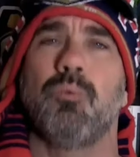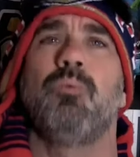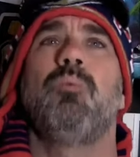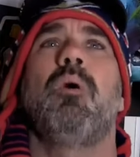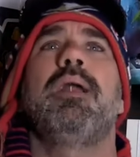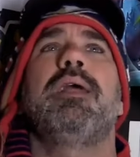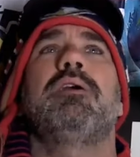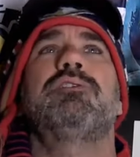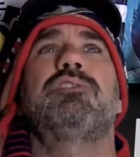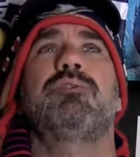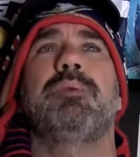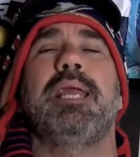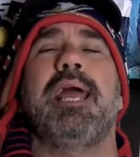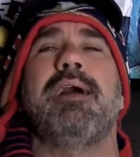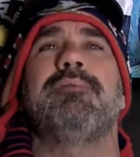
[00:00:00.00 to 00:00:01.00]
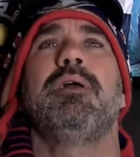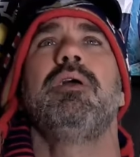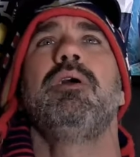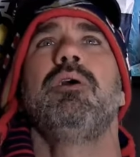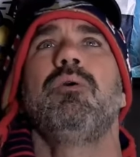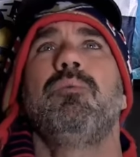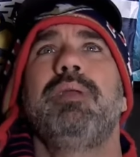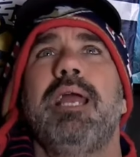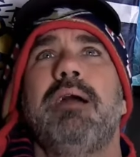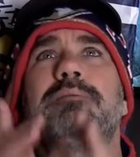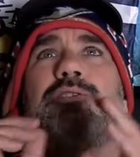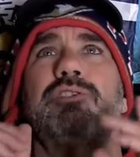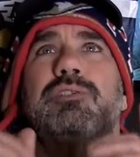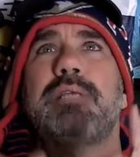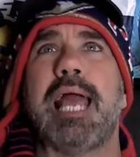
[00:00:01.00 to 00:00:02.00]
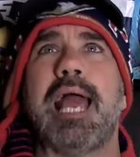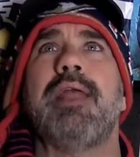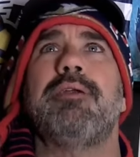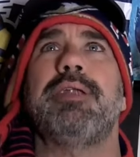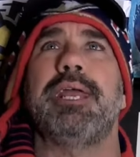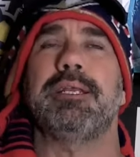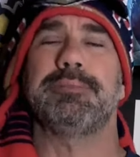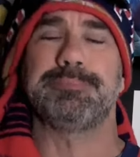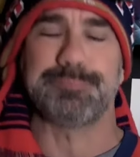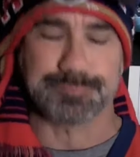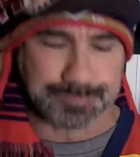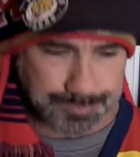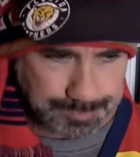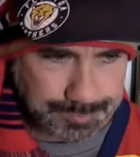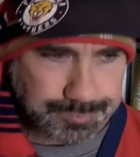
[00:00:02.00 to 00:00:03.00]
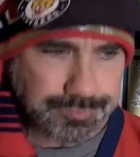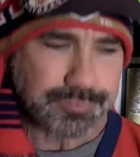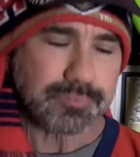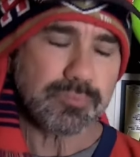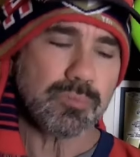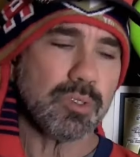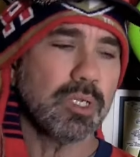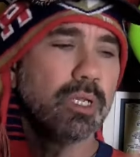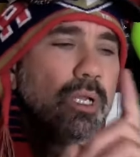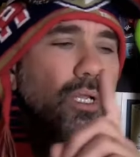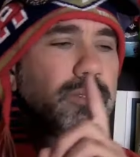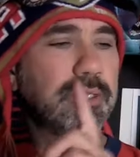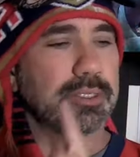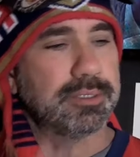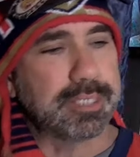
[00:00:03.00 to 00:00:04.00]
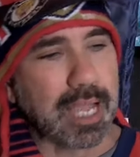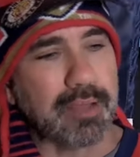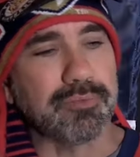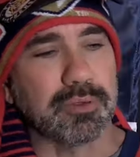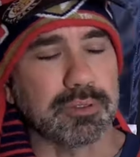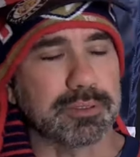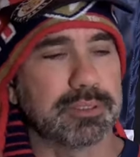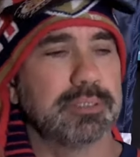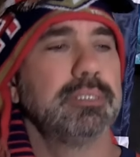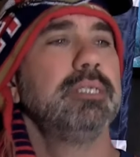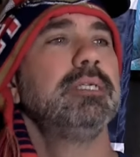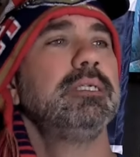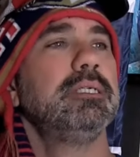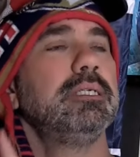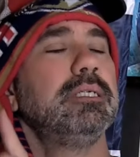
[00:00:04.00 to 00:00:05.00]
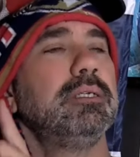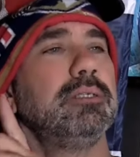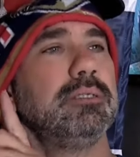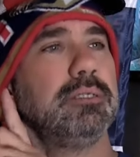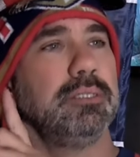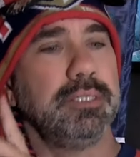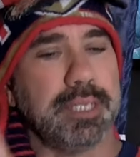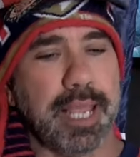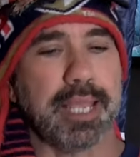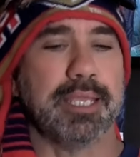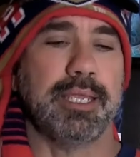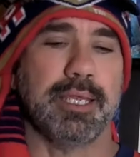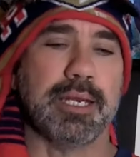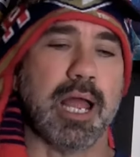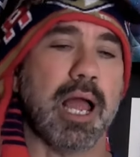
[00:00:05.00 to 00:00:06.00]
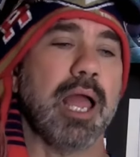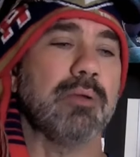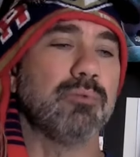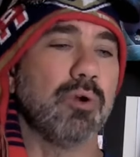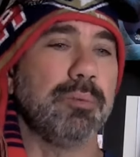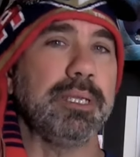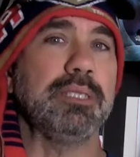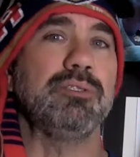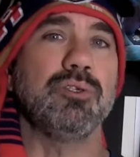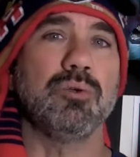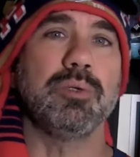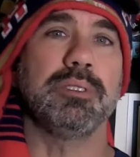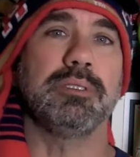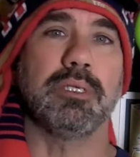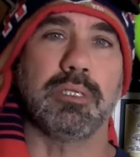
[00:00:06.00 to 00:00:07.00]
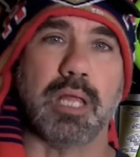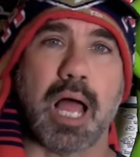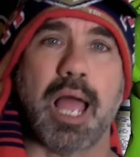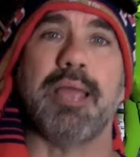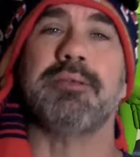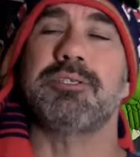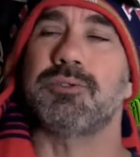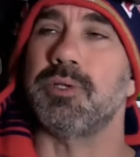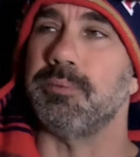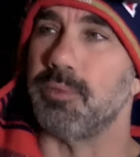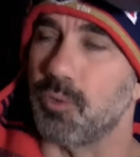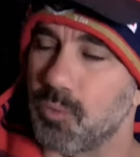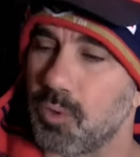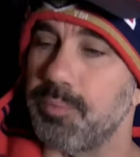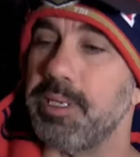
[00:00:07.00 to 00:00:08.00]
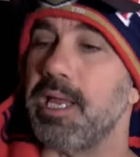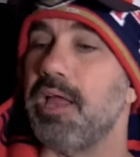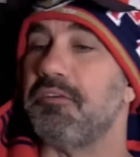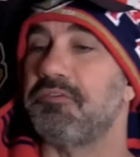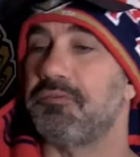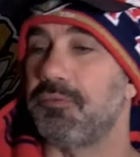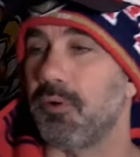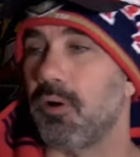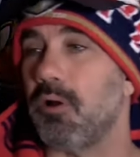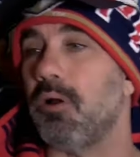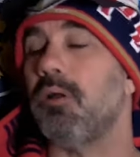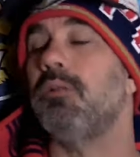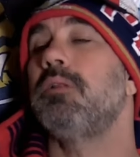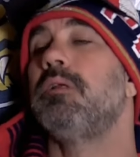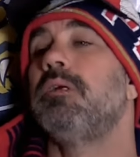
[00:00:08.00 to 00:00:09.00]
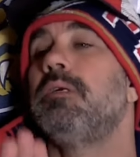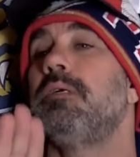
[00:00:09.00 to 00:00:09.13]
what else do we have? We have Saturday, the Devils. Nick and I will be doing the live stream. There will be a full